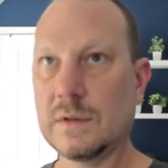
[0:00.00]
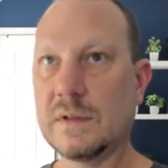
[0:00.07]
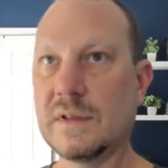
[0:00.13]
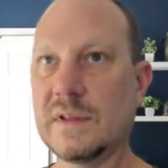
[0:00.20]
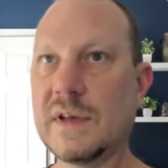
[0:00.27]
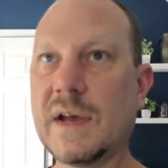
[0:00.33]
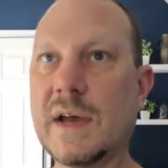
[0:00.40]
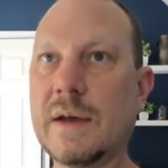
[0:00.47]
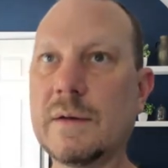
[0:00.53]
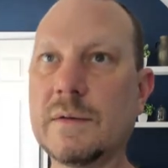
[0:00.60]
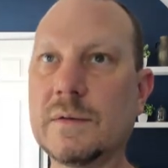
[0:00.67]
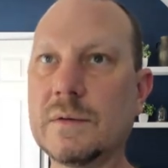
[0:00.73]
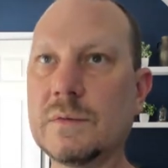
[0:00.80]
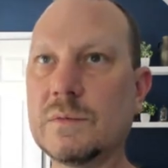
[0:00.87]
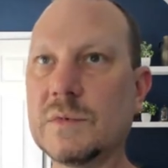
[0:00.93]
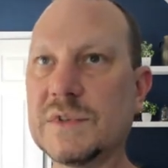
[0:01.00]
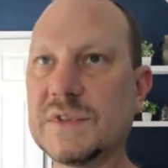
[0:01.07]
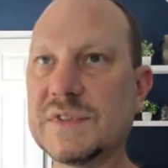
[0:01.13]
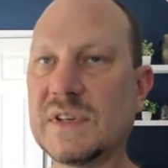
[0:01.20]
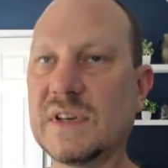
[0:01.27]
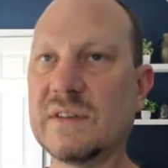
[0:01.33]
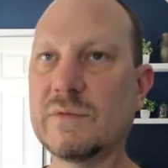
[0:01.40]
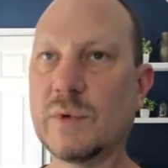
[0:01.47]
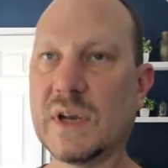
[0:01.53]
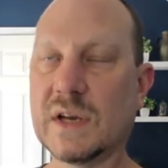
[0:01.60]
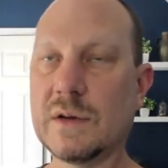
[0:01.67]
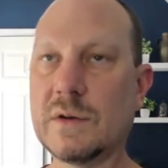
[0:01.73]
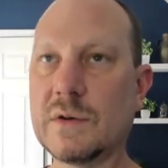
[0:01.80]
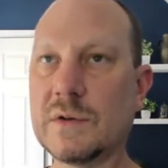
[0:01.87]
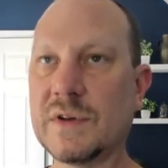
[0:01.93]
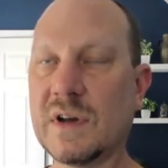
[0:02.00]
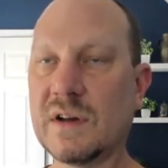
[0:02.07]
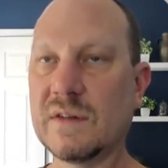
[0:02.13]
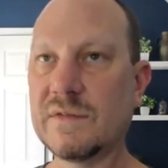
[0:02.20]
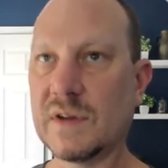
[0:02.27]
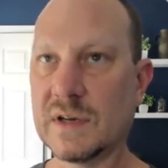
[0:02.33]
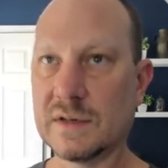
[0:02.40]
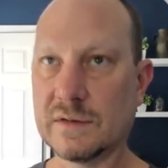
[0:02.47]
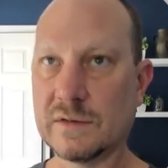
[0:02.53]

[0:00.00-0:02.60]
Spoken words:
that we'll see if we can hold off on